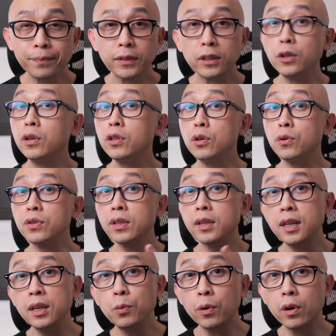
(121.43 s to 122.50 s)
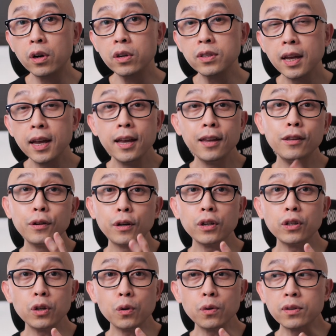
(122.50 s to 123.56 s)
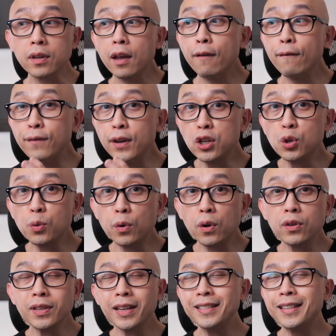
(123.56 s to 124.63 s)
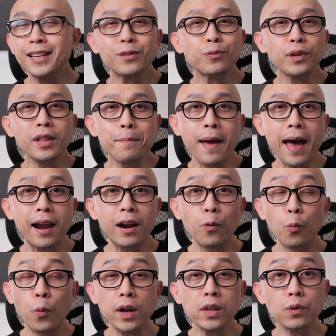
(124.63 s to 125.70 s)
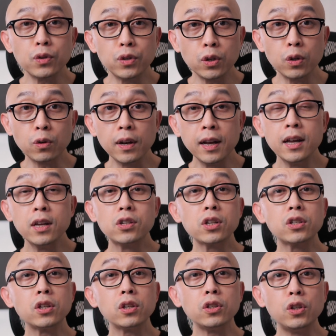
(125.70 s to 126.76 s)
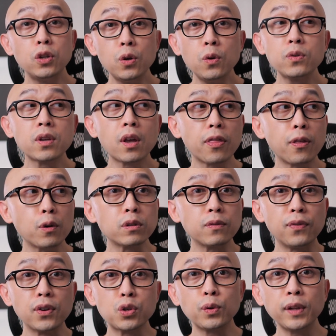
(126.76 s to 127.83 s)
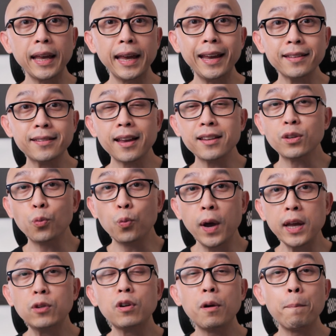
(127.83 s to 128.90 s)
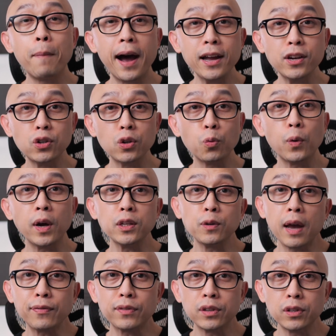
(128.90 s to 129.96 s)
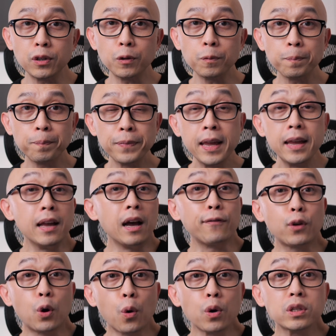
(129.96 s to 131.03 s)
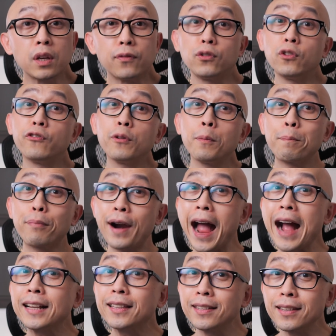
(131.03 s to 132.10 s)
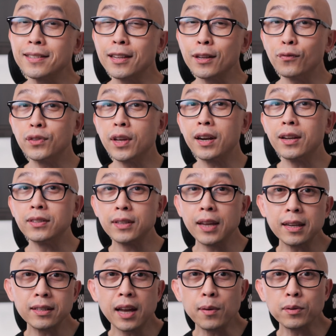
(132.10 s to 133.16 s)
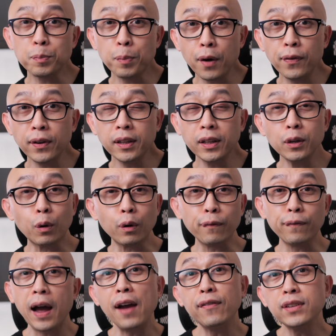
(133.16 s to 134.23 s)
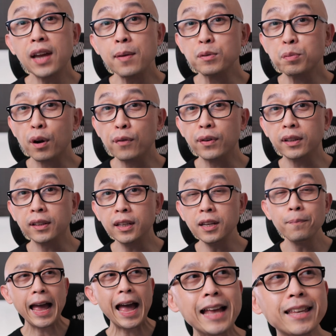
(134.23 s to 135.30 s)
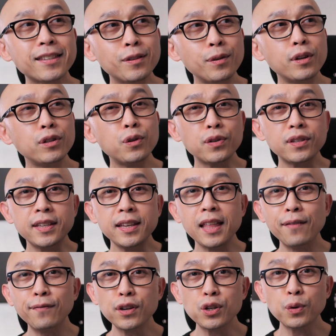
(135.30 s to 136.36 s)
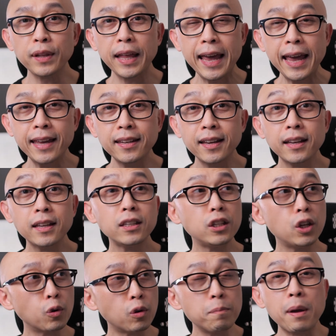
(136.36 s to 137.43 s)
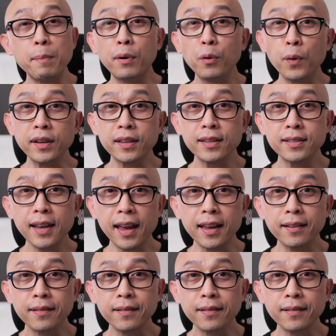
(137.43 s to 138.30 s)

You can use keywords, you can use visuals. It doesn't really matter what you do. Just use those visual aids as a way to remind you what you have to do. Of course, if you've practiced and you've done it 10 times perfectly or 5 times perfectly, as soon as you see that visual aid, you'll remember what to say.